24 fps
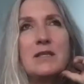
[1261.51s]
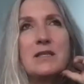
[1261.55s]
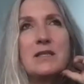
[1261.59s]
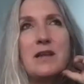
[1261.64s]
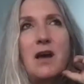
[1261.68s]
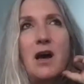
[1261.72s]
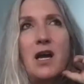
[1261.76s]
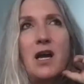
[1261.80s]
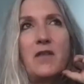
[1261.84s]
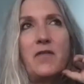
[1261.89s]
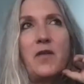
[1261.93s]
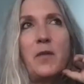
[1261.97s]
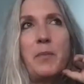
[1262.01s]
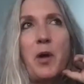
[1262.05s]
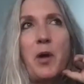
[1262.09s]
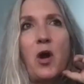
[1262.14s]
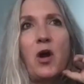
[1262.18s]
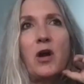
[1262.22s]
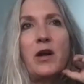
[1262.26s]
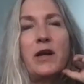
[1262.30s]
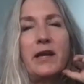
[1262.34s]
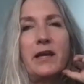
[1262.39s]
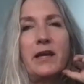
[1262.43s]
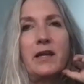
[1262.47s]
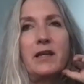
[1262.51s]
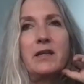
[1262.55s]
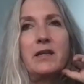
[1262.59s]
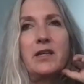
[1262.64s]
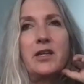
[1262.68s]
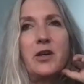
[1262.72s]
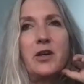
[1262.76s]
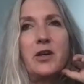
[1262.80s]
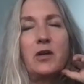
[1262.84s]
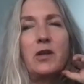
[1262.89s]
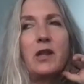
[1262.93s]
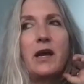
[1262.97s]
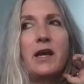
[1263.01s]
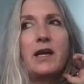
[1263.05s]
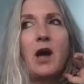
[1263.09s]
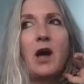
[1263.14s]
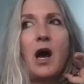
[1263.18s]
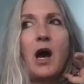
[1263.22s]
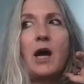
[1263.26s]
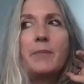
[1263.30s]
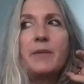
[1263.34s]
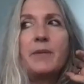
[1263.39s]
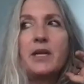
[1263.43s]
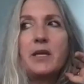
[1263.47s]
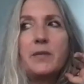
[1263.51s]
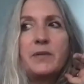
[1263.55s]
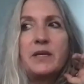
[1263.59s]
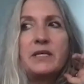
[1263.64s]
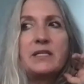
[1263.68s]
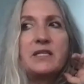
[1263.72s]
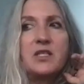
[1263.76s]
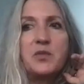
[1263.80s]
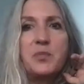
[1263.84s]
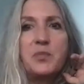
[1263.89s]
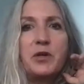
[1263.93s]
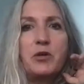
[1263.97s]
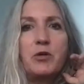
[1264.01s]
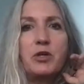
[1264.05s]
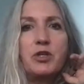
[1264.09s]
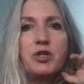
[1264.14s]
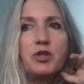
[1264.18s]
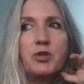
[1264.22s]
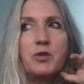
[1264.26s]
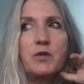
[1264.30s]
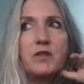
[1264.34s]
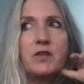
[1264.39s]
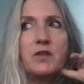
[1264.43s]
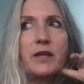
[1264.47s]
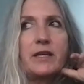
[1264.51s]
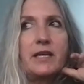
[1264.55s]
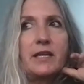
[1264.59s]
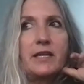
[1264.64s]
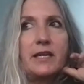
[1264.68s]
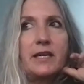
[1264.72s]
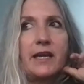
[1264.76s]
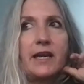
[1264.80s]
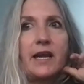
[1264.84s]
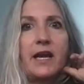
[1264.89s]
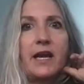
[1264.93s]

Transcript: it's kind of a bargain. You're like, I'm going to be spiritual so I can get